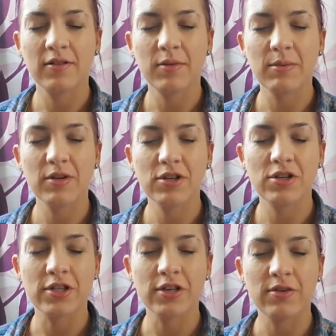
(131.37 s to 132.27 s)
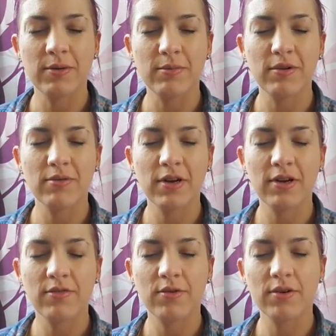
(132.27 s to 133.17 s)
Maybe you're just chill. Maybe you're ready
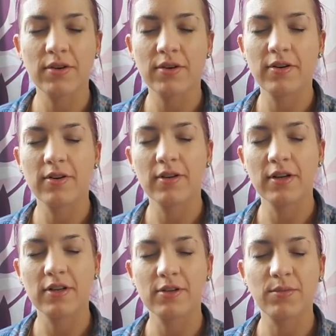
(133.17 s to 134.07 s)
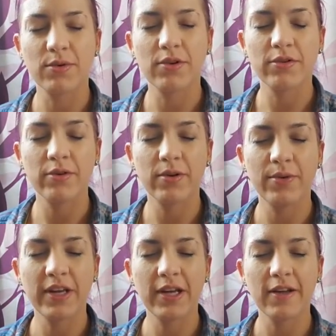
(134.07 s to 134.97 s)
for an exploratory
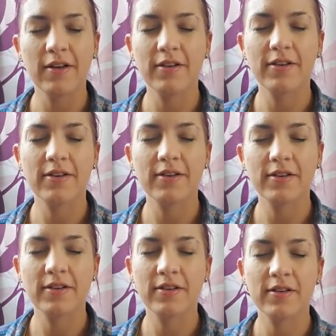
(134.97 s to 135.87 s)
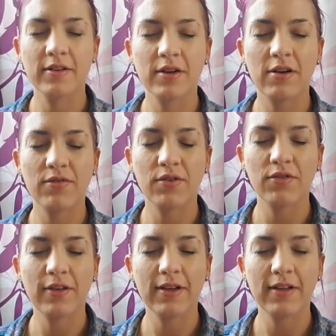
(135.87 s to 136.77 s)
weekend. However you're
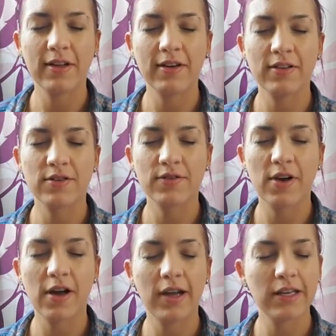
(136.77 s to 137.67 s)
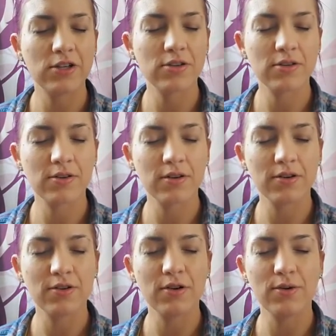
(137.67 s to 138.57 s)
feeling, it's fine. Just start
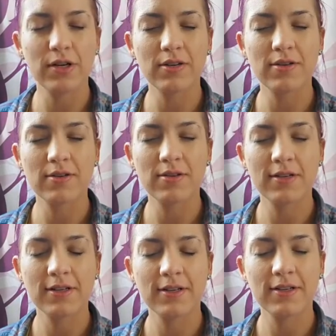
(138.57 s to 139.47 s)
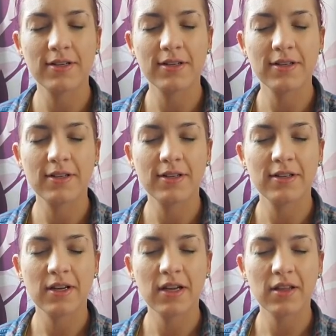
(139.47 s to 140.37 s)
to notice
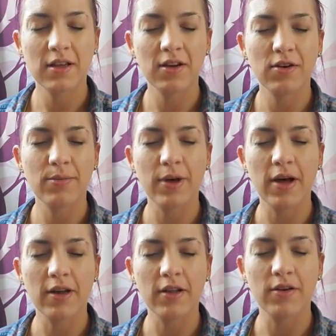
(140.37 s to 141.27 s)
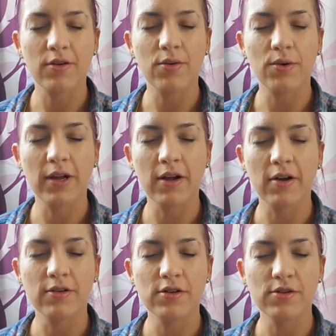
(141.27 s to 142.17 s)
anything in your body that you're holding
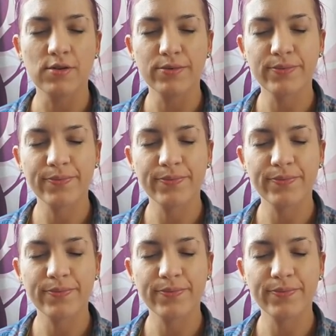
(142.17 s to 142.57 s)
on to.